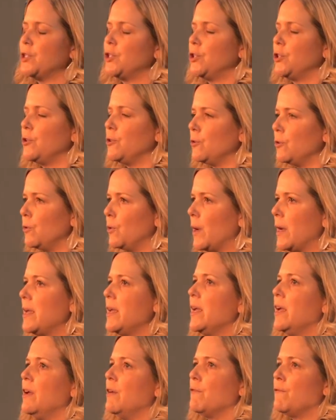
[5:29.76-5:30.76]
to
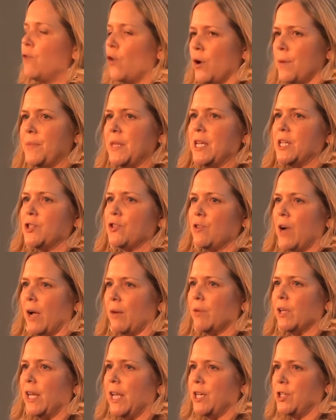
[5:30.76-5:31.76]
form these strong
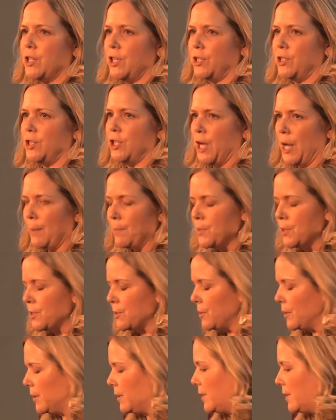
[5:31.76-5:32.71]
relationships.